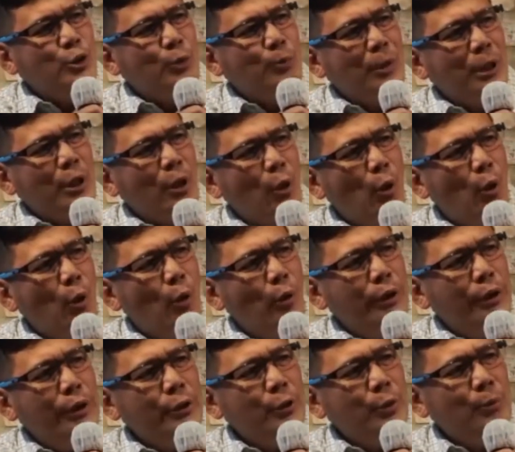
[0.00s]
be
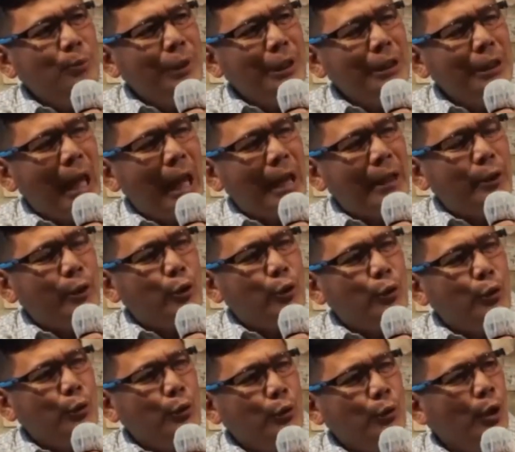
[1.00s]
holy, to be like
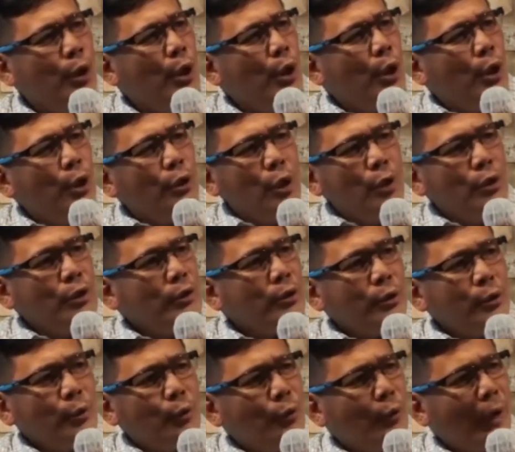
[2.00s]
you,
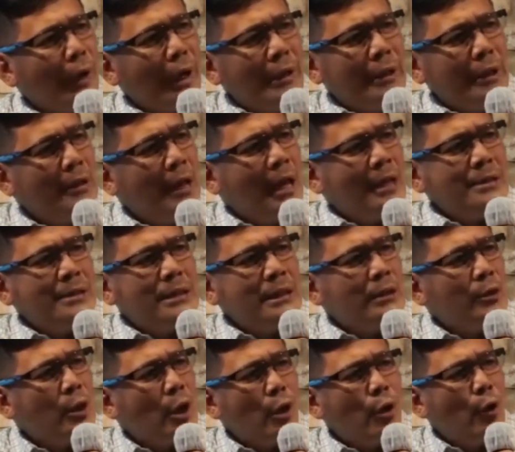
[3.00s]
you created us in
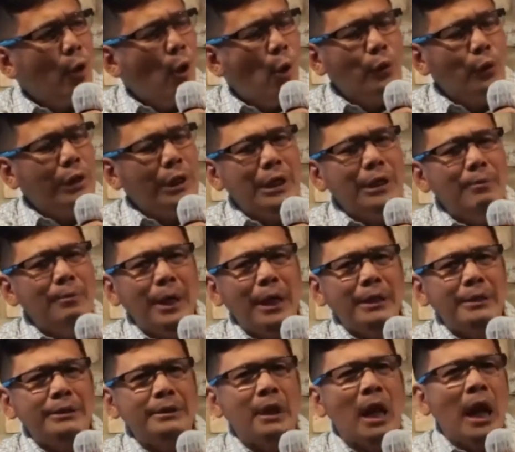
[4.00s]
our own
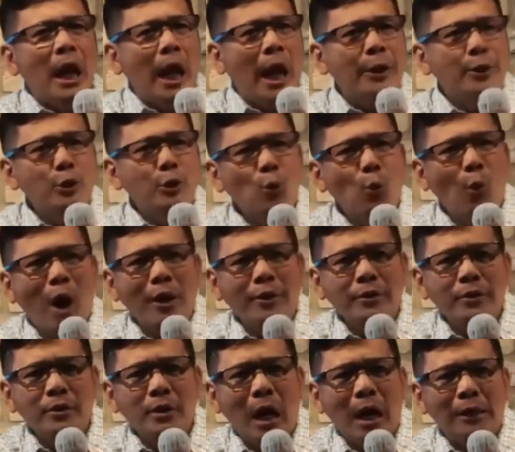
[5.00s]
image, and you want
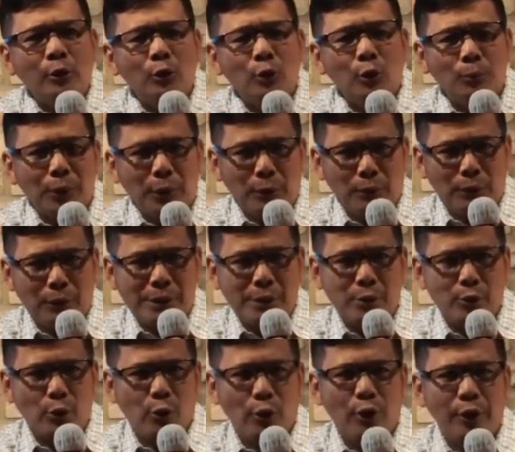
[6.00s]
that to be
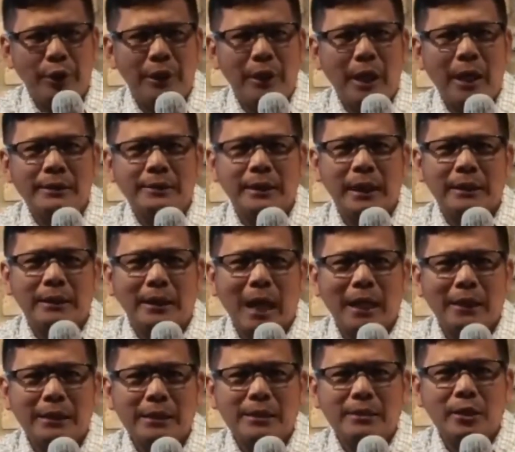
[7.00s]
restored in us, and
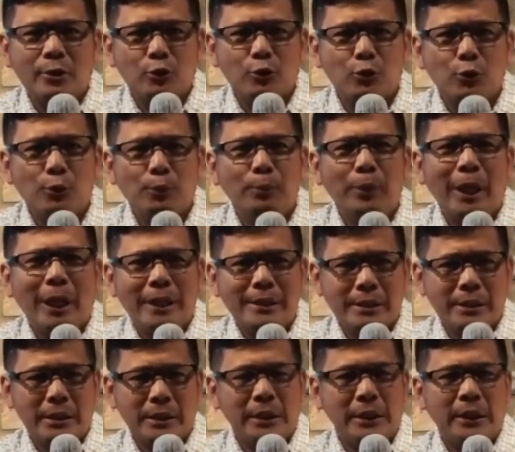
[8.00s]
that is the true
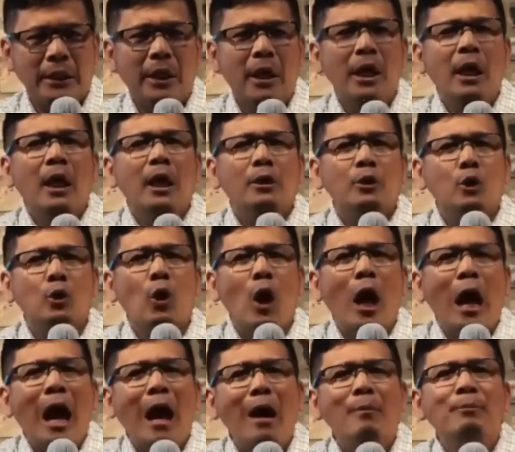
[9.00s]
blessing, to
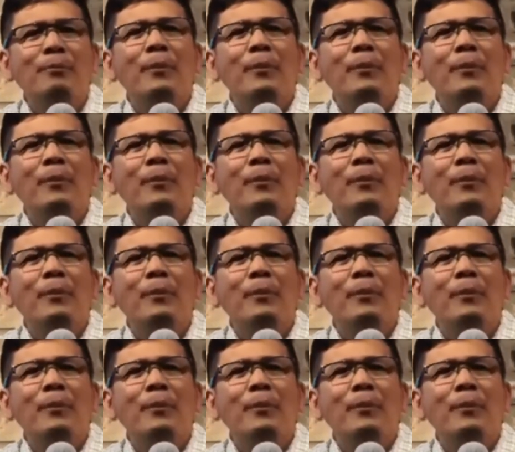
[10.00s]
have